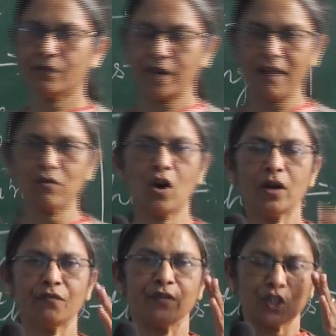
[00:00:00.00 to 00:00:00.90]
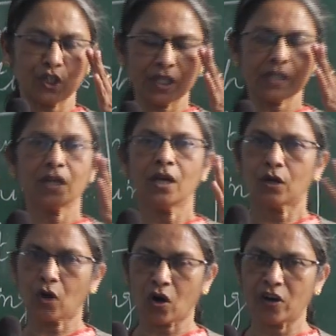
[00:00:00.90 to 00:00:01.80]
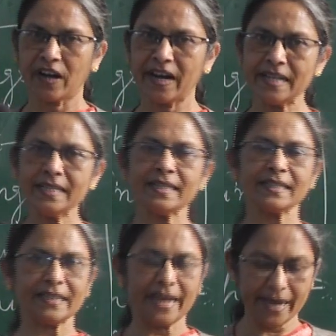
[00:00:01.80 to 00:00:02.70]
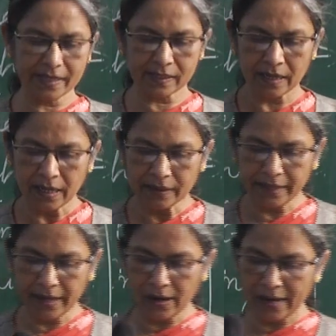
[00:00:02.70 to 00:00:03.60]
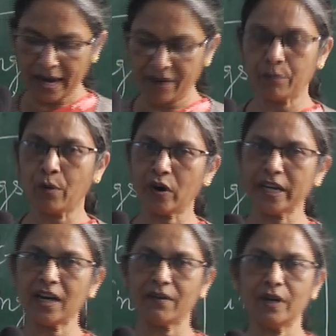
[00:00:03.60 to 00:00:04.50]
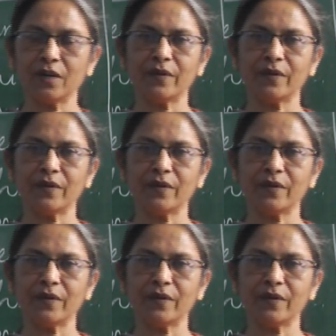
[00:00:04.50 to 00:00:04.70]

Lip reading: we have got fishes, crocodiles, snakes. They have body covered